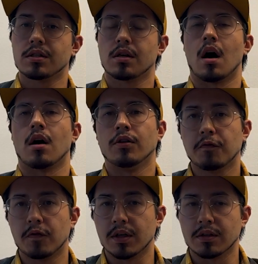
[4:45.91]
are
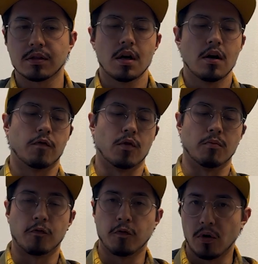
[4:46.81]
different from
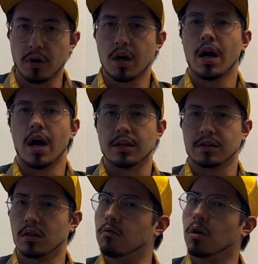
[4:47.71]
foil, and
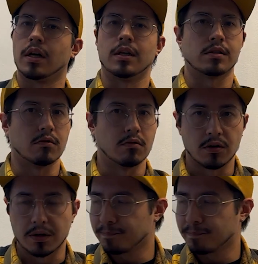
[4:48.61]
so on and so on.